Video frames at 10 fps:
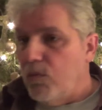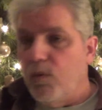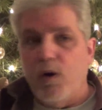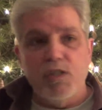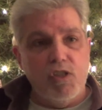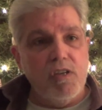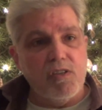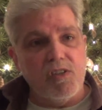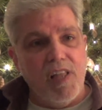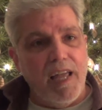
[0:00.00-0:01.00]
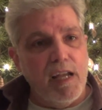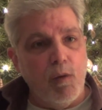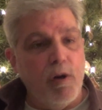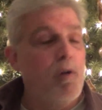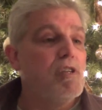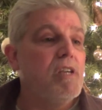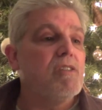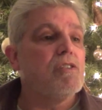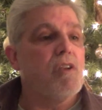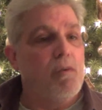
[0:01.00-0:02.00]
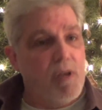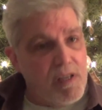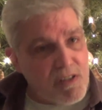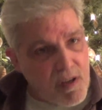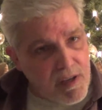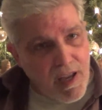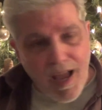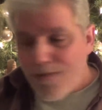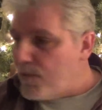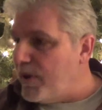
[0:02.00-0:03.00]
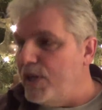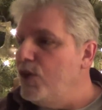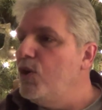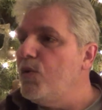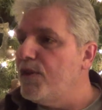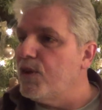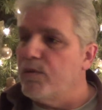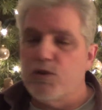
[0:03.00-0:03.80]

Well, is Jesus lying or what? No, Jesus is, everybody knew that there